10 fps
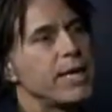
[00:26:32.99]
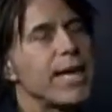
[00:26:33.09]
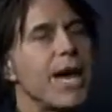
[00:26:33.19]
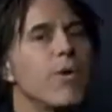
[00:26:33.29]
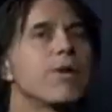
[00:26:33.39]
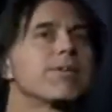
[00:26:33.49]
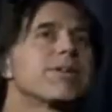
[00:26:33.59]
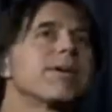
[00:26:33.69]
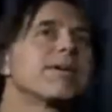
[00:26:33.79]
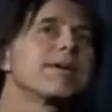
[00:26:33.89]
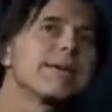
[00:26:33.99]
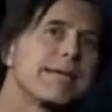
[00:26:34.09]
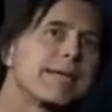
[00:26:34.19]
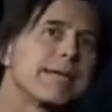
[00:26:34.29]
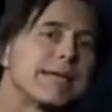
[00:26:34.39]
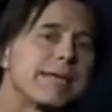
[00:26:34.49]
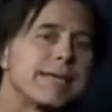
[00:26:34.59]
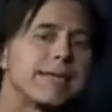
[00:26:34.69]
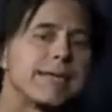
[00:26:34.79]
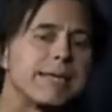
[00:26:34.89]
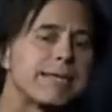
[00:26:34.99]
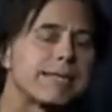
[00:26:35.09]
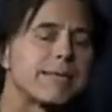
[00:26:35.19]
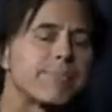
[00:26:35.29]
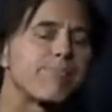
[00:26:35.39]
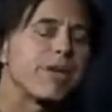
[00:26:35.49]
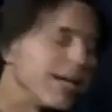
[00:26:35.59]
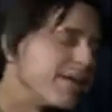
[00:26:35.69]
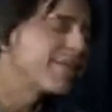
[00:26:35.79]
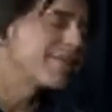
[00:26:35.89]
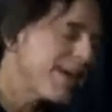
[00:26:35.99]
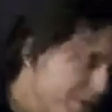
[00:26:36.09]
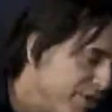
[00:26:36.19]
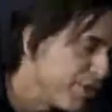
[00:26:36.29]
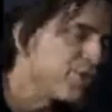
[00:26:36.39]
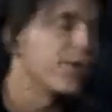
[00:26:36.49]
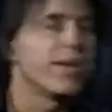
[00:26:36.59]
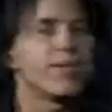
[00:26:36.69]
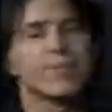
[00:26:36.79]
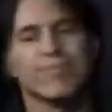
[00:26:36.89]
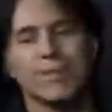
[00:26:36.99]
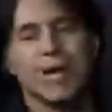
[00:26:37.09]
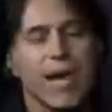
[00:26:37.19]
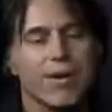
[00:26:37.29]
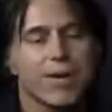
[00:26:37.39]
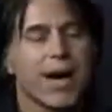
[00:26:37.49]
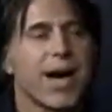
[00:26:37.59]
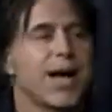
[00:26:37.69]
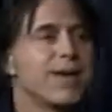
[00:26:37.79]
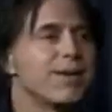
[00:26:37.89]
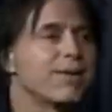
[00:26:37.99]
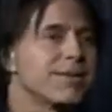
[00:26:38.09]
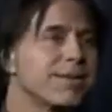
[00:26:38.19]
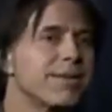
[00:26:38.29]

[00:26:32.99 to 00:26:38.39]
Now it's another tattoo, another hair dye. It's